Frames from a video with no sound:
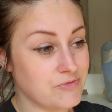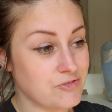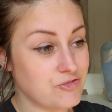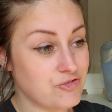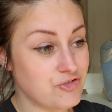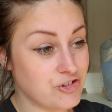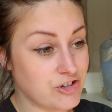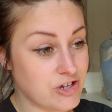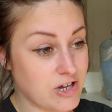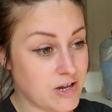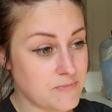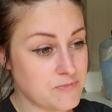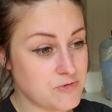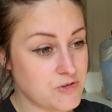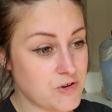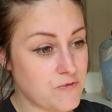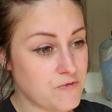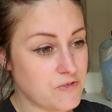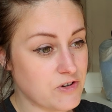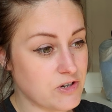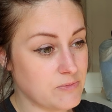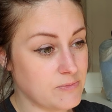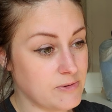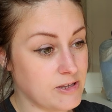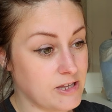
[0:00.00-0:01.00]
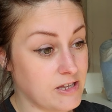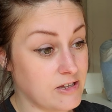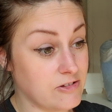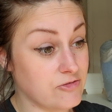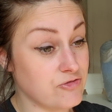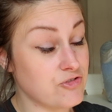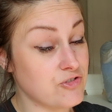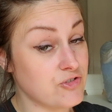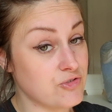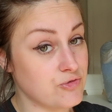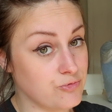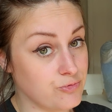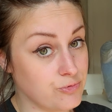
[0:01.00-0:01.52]
she comes over to me and
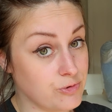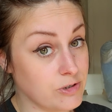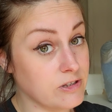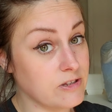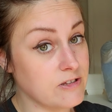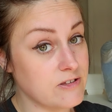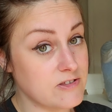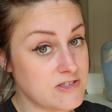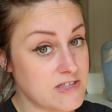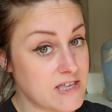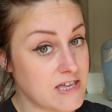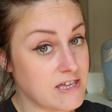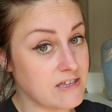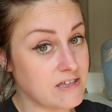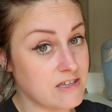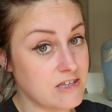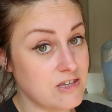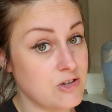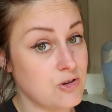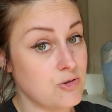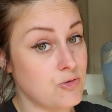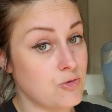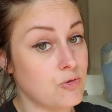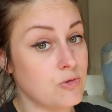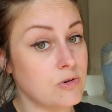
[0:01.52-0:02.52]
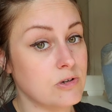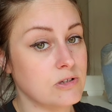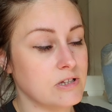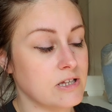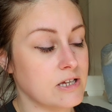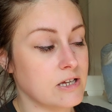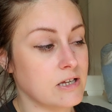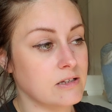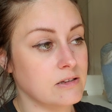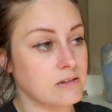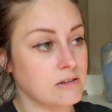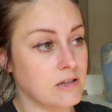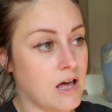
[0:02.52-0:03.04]
she's really saying ew, like
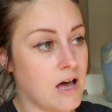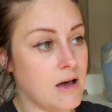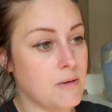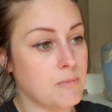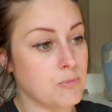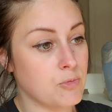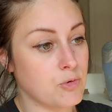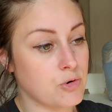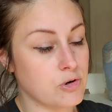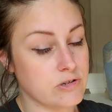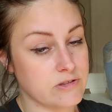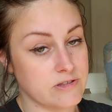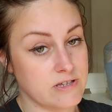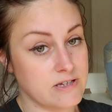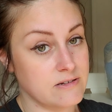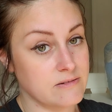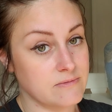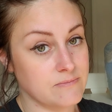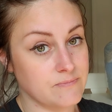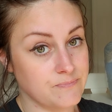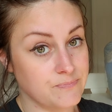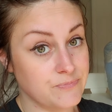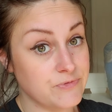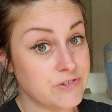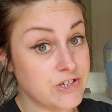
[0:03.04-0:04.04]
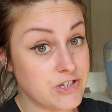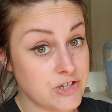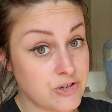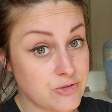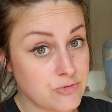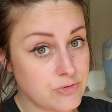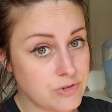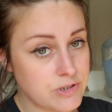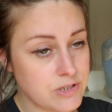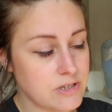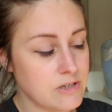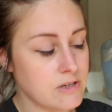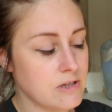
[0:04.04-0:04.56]
a lot more than cute.